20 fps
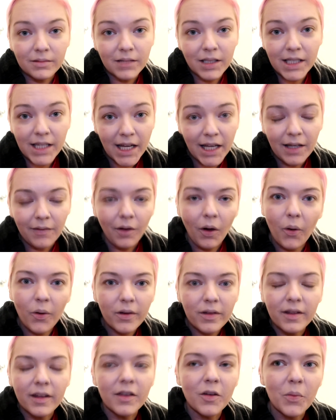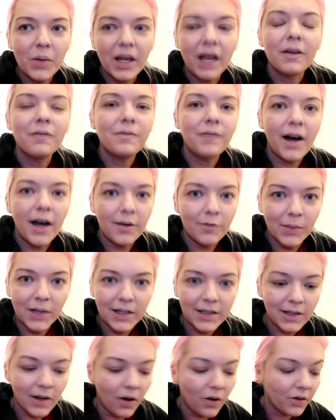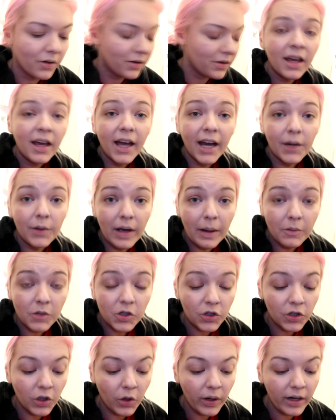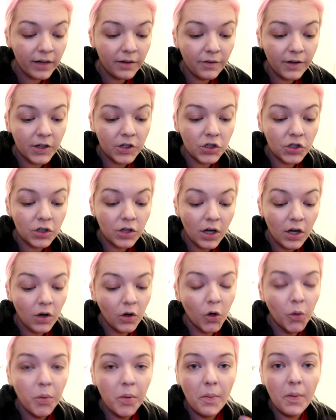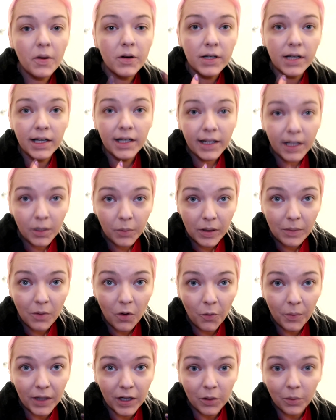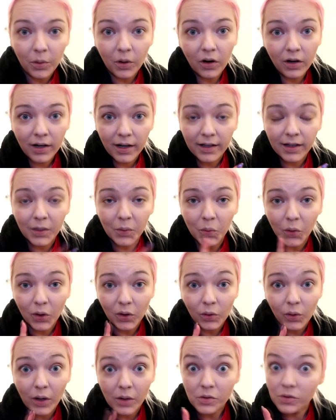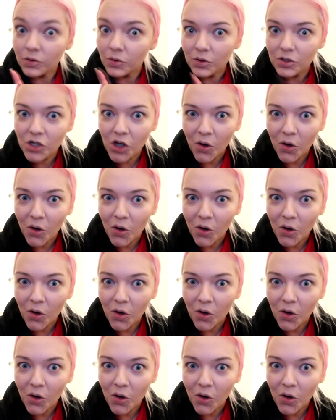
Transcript: the daily vlogs, then they'll be like 5 minutes long. Anyway, I'm just going to quickly finish up putting a little bit more makeup on and then we're going to go out to the